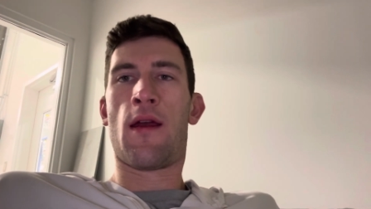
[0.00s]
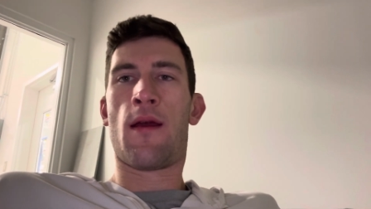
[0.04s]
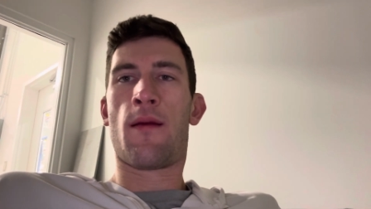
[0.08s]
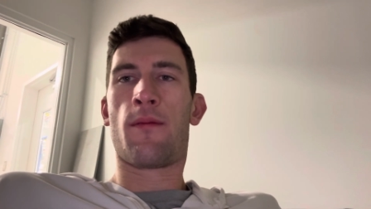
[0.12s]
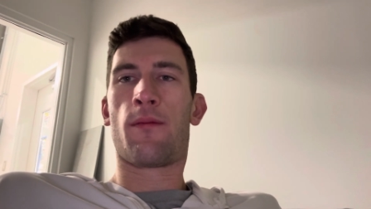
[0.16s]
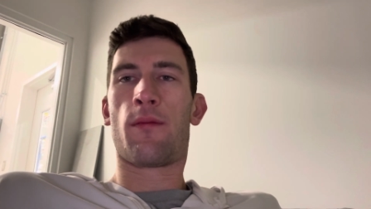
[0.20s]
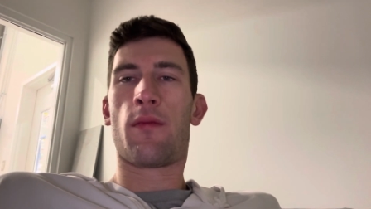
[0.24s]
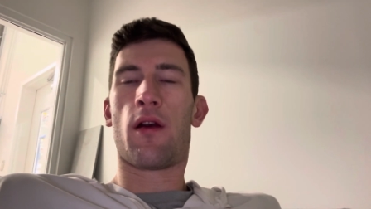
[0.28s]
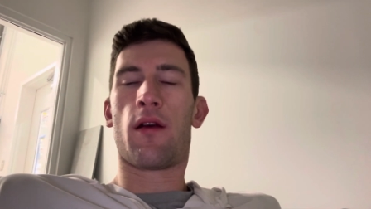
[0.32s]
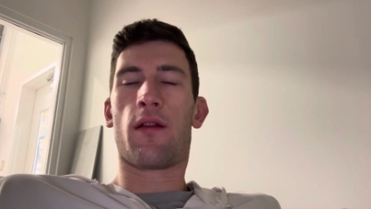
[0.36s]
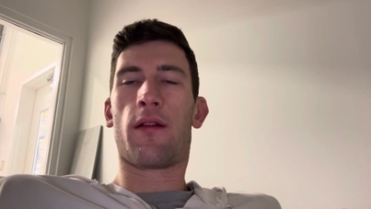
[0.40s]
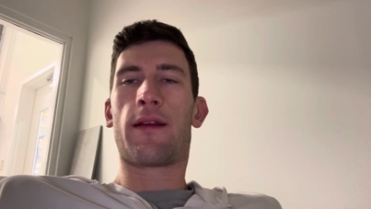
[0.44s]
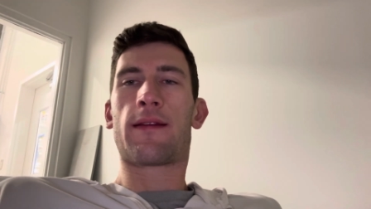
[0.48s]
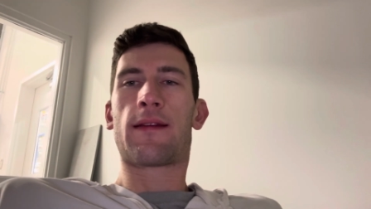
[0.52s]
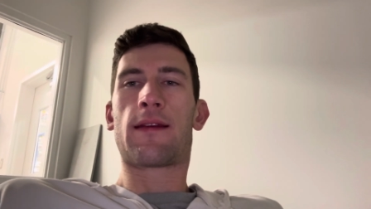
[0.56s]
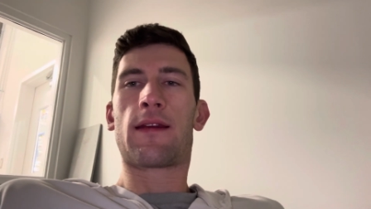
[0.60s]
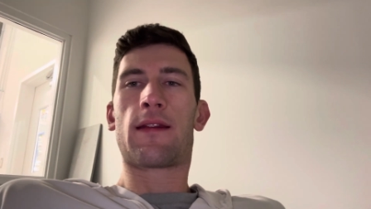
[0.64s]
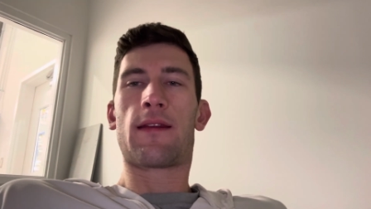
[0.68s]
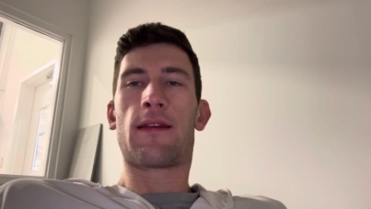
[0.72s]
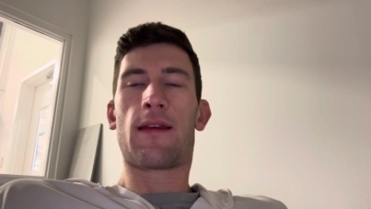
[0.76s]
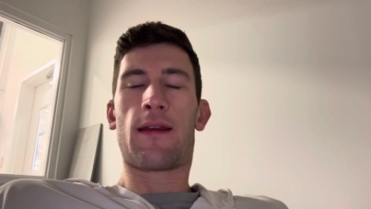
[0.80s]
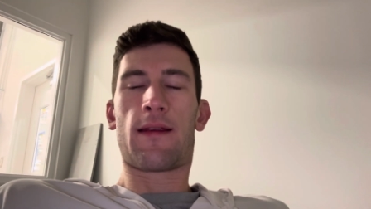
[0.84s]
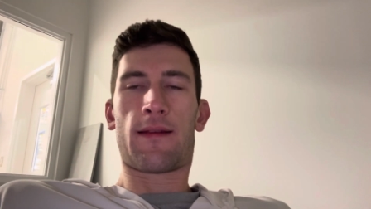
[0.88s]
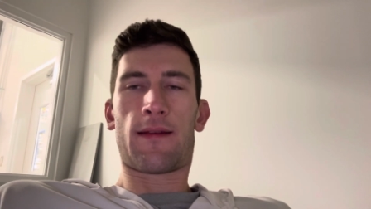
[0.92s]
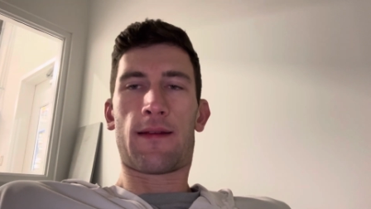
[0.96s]
But let's get
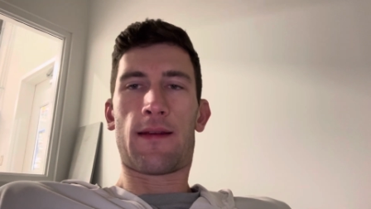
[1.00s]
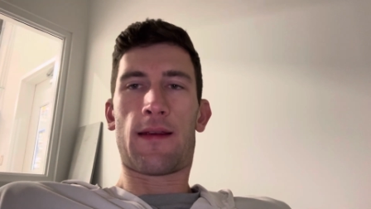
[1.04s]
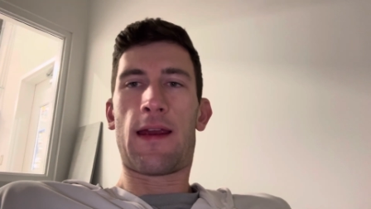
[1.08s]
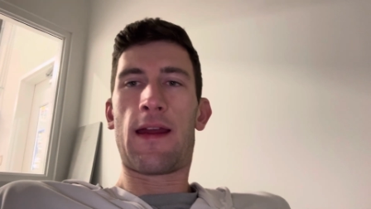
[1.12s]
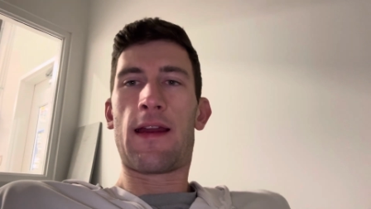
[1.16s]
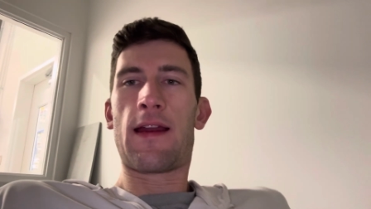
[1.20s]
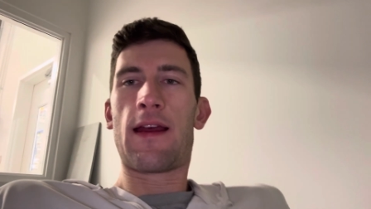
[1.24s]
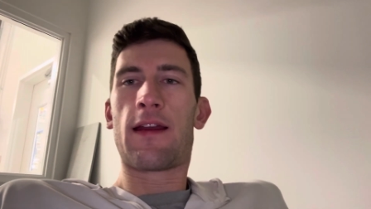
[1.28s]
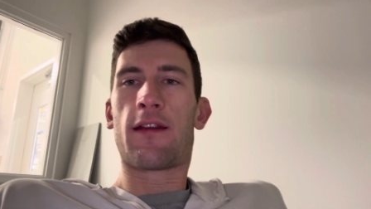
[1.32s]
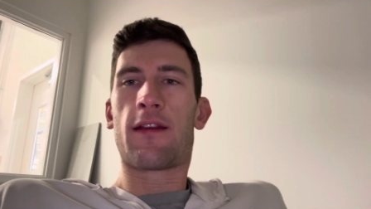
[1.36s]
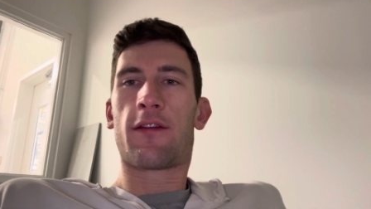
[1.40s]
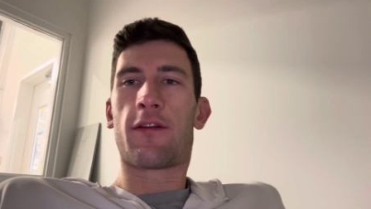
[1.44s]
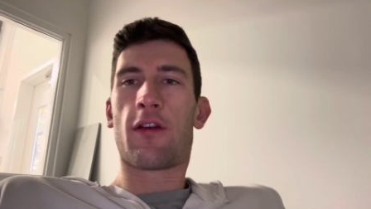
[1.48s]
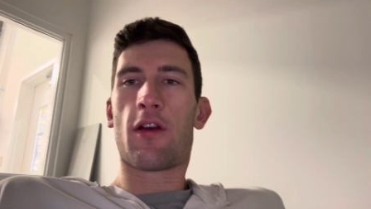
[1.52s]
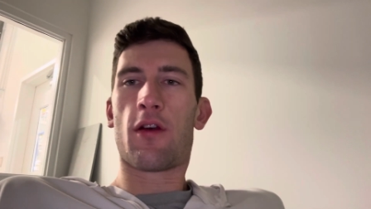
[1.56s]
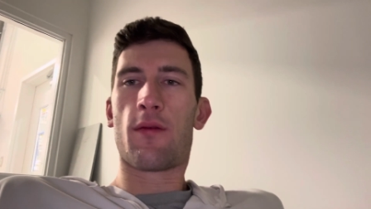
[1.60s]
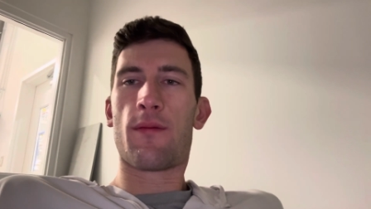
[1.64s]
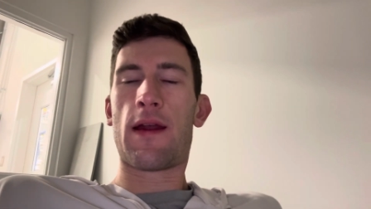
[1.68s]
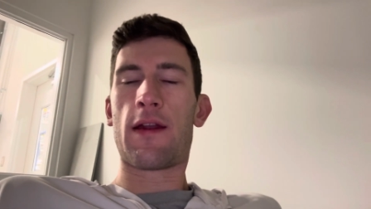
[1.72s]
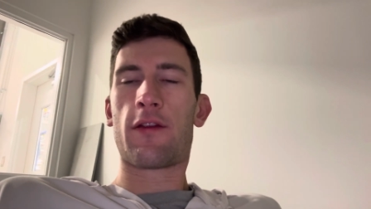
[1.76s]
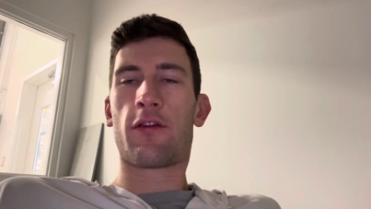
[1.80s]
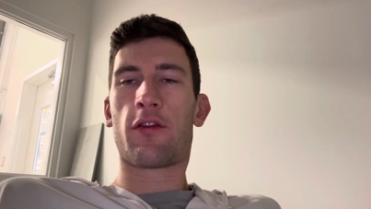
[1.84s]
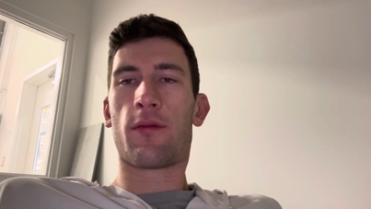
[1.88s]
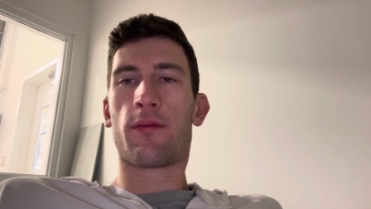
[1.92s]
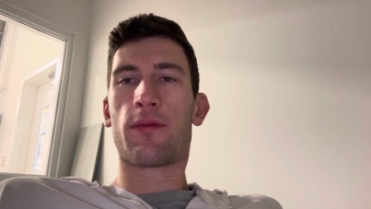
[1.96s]
this NHL
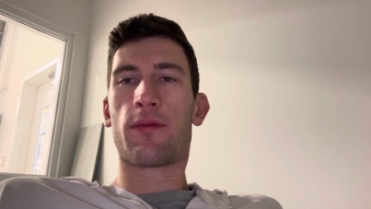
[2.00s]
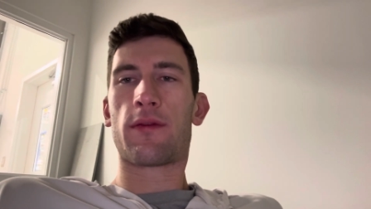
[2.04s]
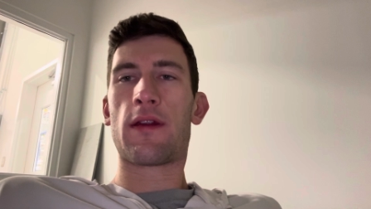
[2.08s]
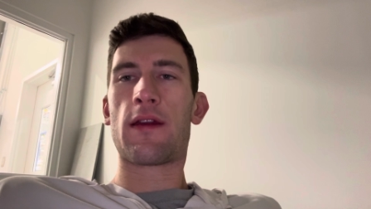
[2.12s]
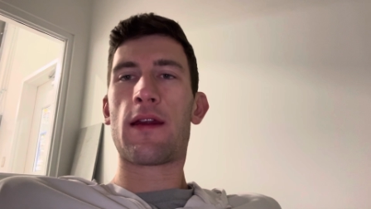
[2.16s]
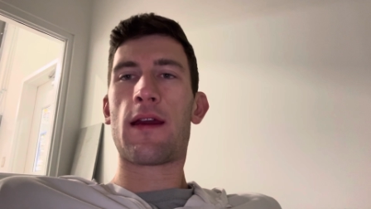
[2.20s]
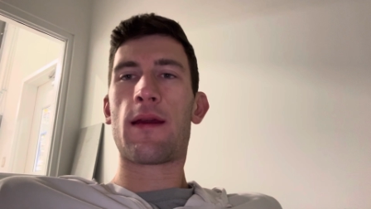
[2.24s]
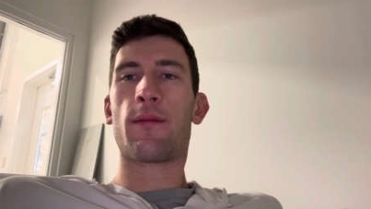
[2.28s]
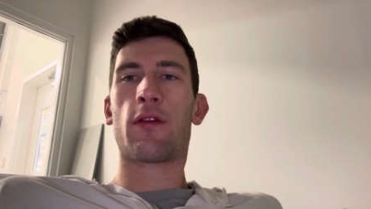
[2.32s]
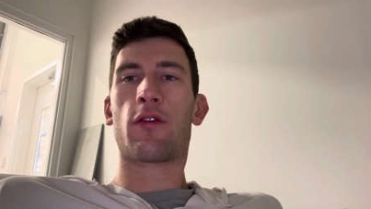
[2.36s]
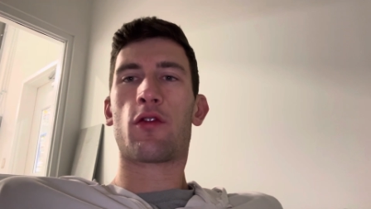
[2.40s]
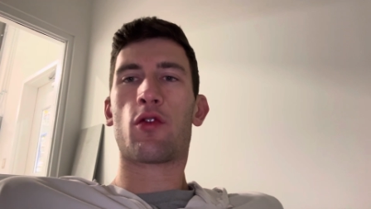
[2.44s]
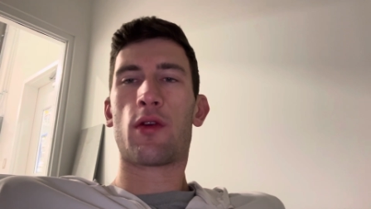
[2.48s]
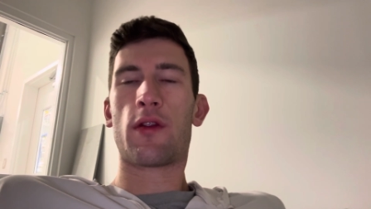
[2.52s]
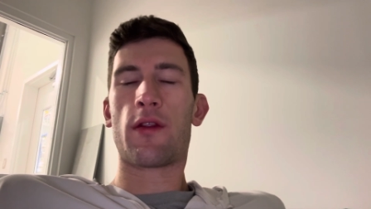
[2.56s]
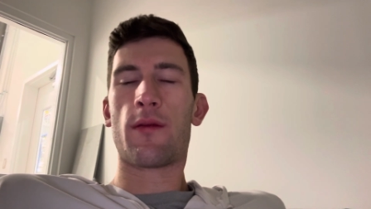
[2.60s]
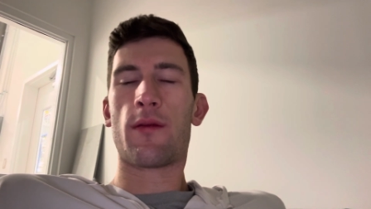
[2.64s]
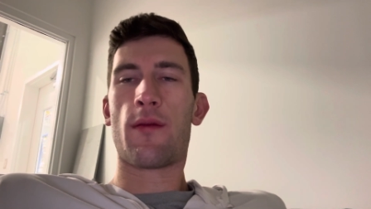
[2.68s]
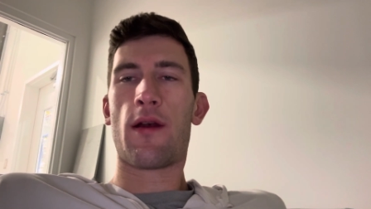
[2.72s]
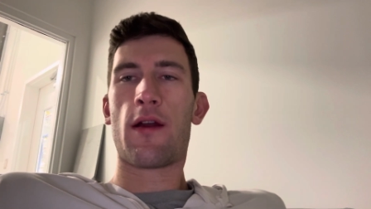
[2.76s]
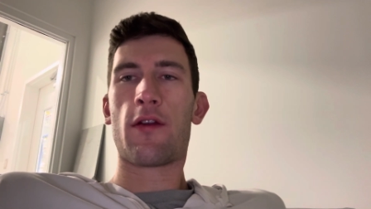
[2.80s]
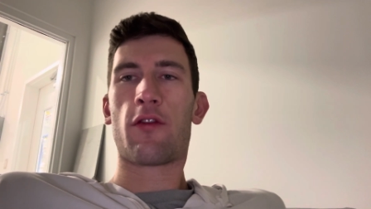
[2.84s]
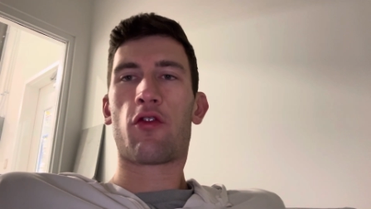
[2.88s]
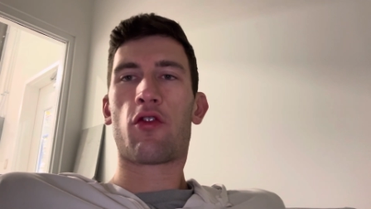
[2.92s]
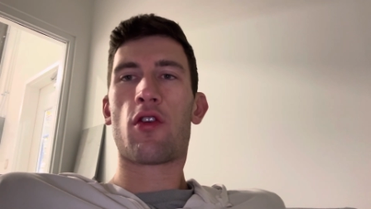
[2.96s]
matchup tonight between the
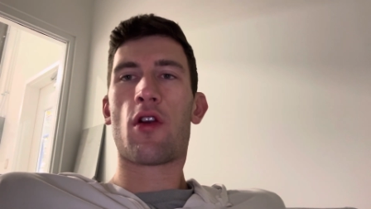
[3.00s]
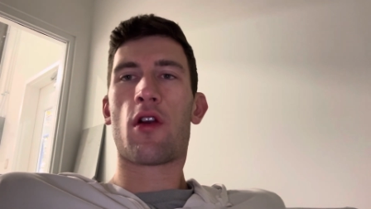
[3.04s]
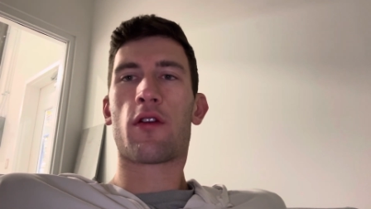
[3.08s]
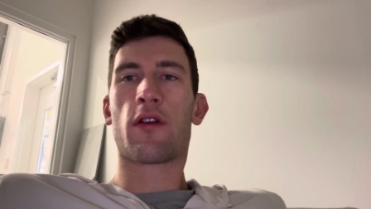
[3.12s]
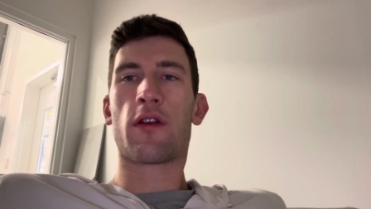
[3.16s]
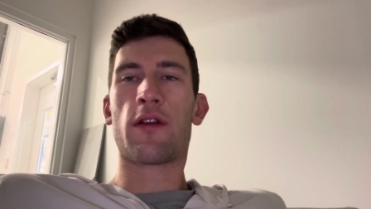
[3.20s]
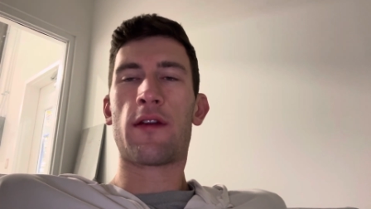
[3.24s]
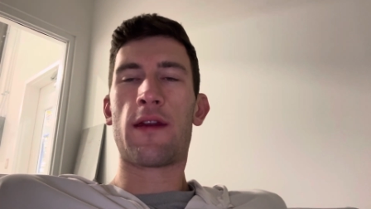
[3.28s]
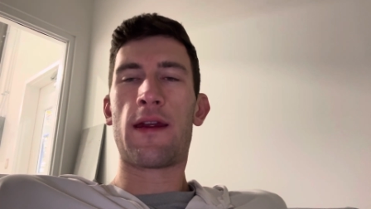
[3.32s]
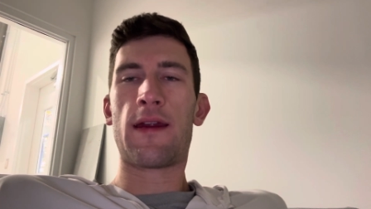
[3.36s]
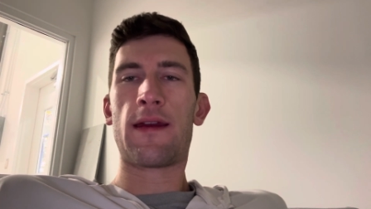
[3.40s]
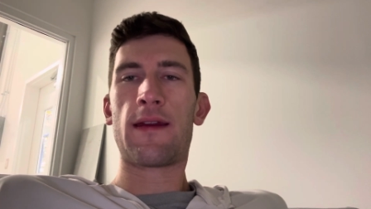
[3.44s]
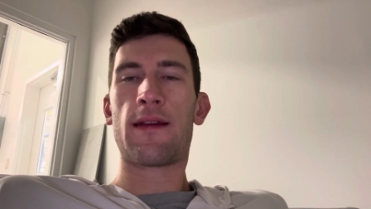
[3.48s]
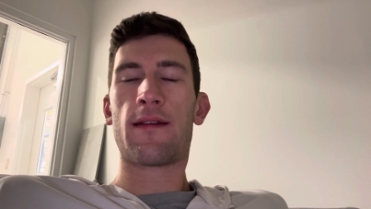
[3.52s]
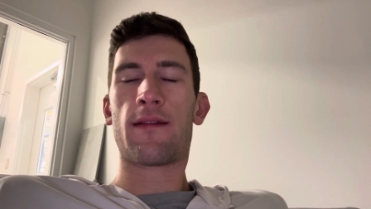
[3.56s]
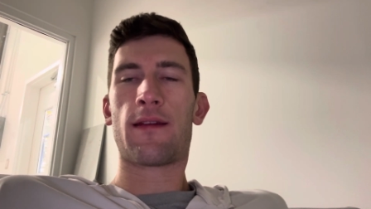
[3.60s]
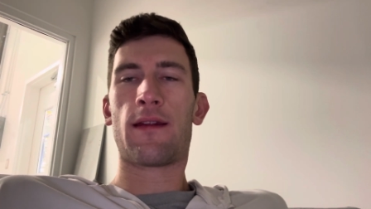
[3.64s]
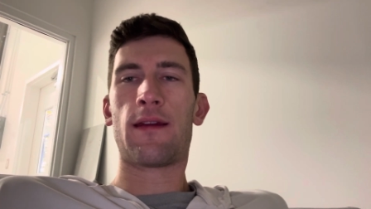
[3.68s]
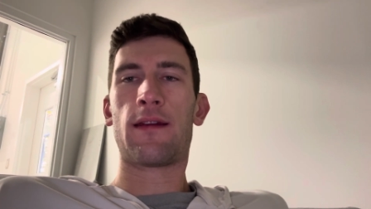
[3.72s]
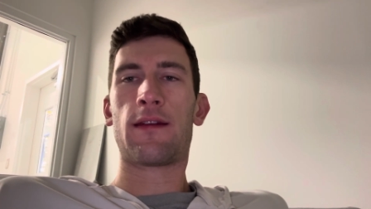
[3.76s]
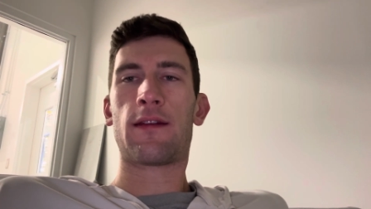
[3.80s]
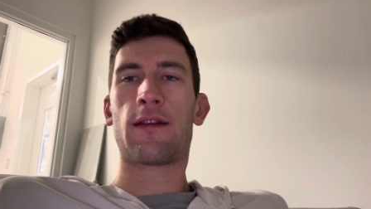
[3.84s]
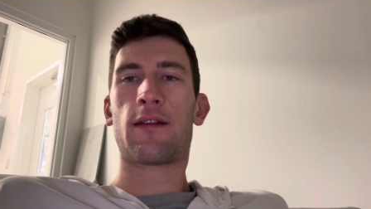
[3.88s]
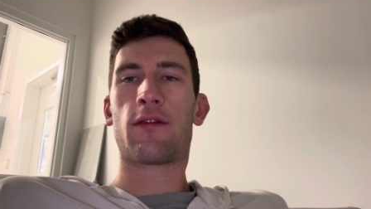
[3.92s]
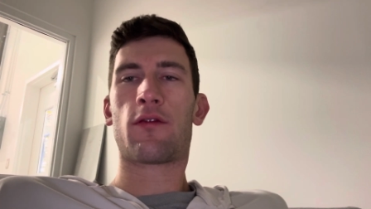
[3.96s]
Montreal Canadiens
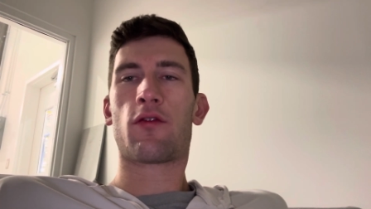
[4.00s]
and